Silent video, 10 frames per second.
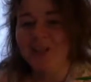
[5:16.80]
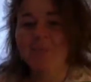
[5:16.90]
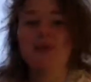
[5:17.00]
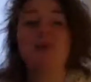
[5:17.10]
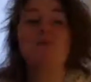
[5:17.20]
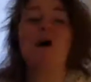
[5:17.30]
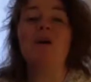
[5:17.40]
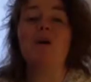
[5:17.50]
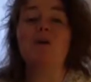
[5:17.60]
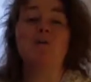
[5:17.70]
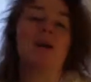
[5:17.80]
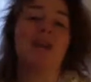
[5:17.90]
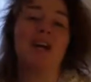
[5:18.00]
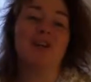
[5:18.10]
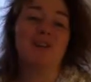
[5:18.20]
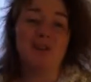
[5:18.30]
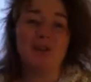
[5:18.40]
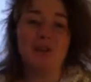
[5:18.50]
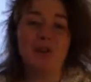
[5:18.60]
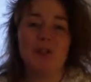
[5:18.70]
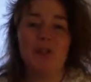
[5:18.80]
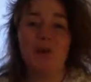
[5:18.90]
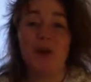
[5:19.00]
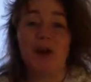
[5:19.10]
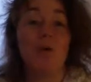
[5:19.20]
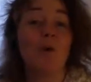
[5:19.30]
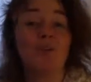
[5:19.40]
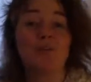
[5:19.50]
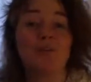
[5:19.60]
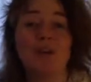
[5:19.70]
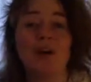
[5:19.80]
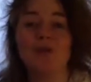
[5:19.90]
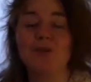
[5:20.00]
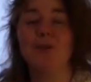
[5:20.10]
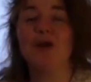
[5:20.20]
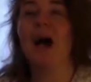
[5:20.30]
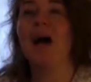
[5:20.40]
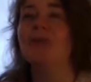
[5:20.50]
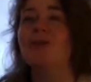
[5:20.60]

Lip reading: being welcomed by that future you, or that quantum self who has